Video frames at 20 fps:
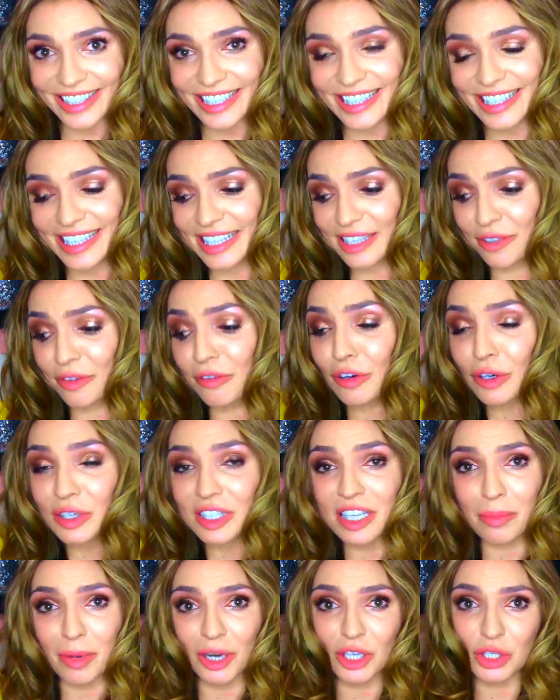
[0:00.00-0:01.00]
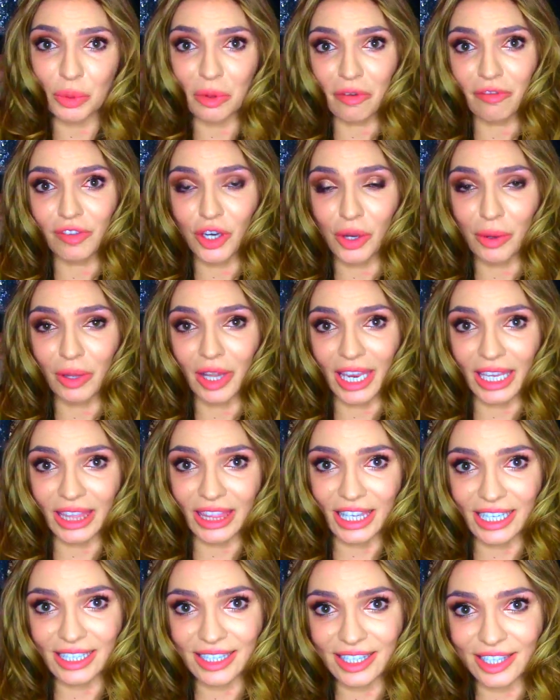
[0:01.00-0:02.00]
This is the first time I do a video like
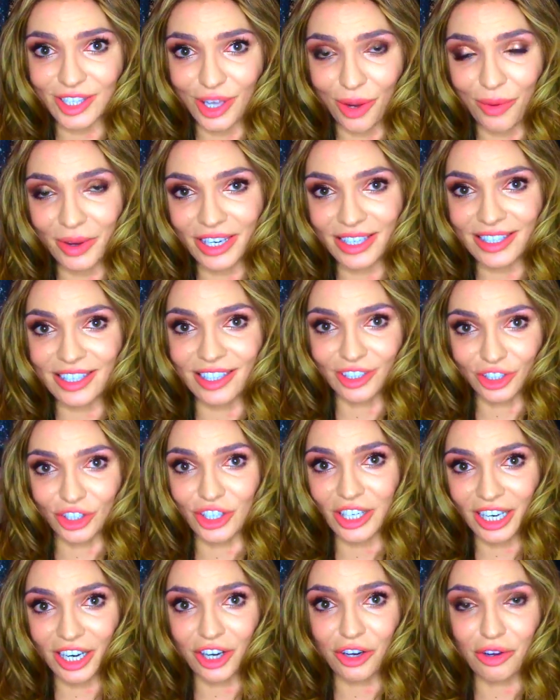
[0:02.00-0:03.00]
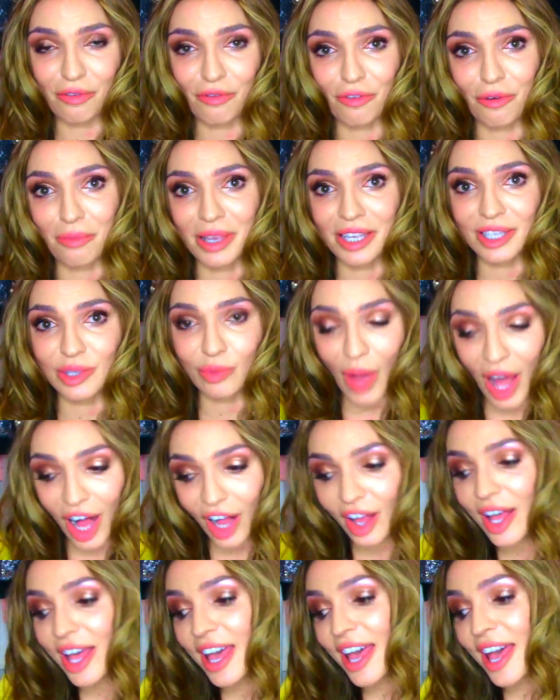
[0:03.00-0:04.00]
this, so it is a learning curve for me as
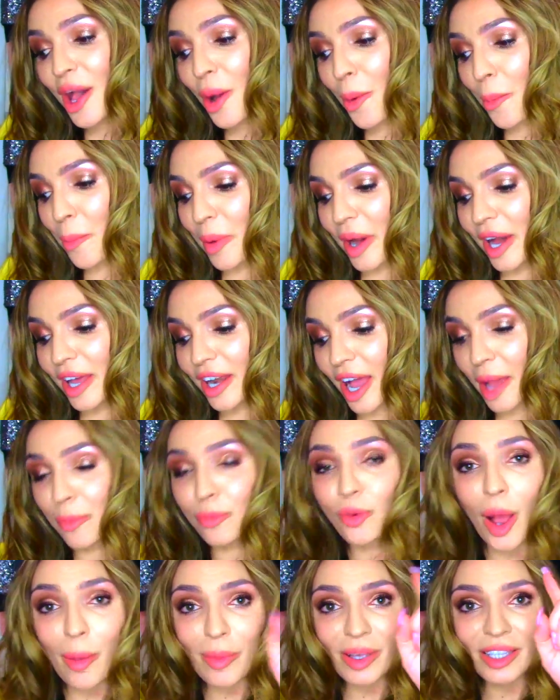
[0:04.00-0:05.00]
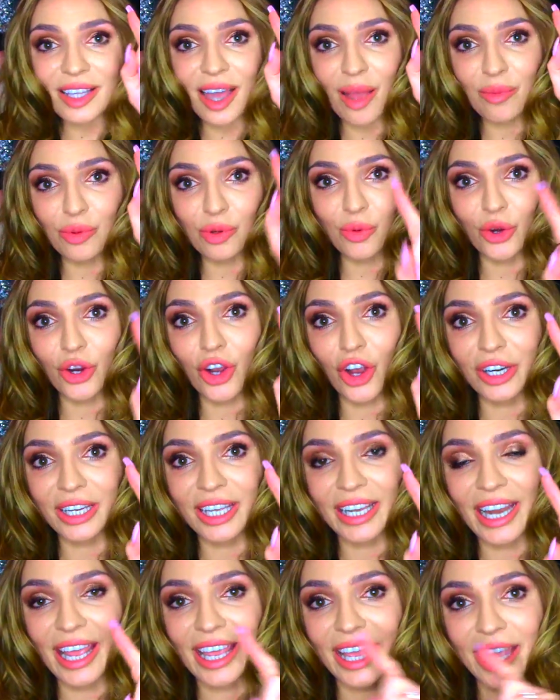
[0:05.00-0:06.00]
well. But I promise I will work on
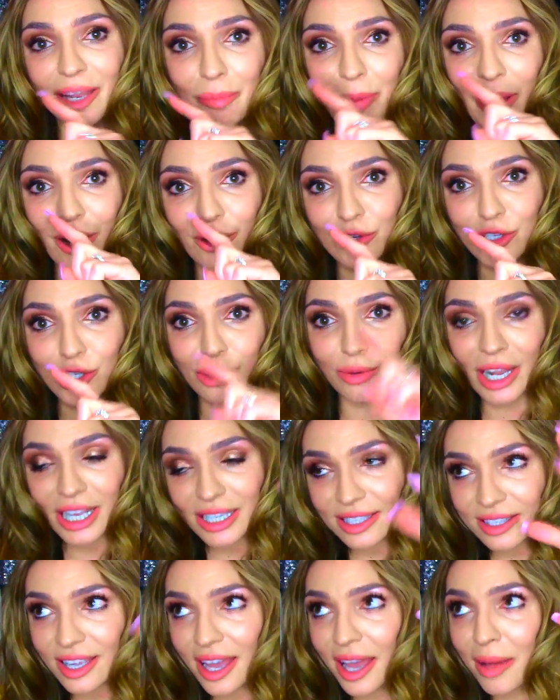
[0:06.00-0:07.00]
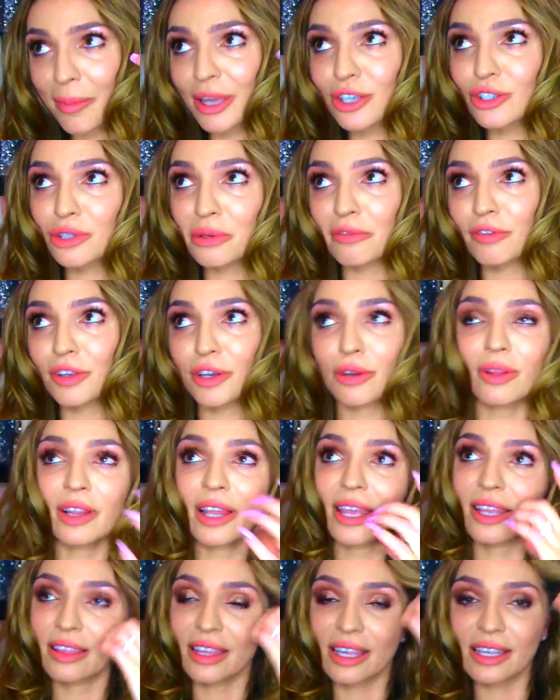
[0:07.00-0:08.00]
it and get better. So next time I do a video
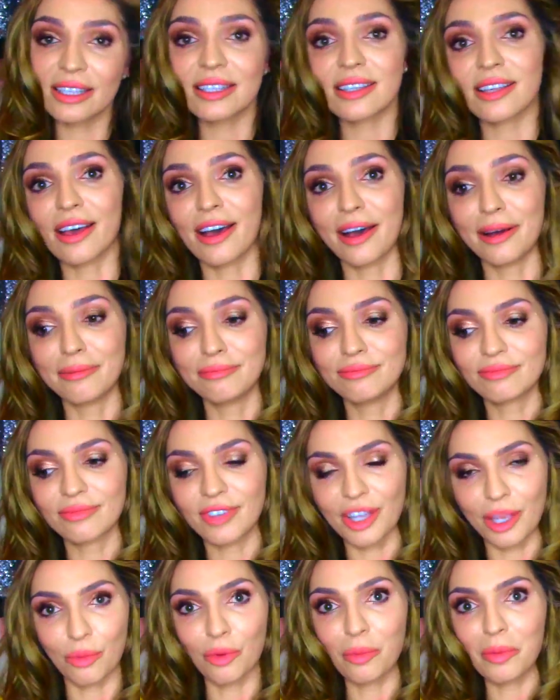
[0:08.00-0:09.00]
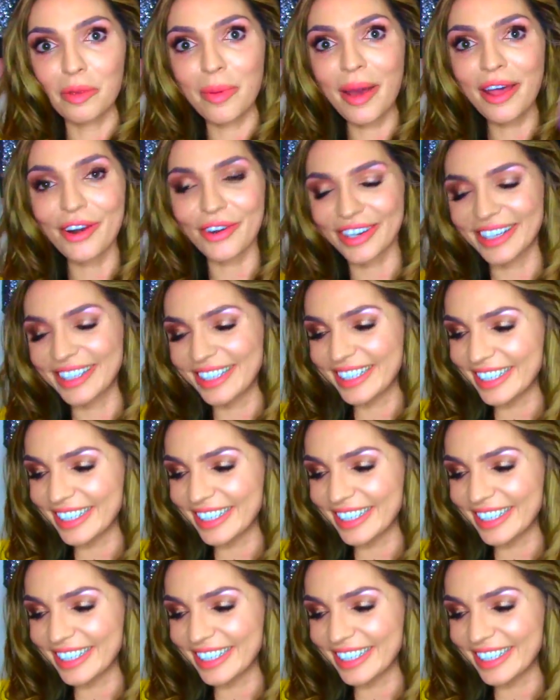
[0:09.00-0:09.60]
like this, it will be better.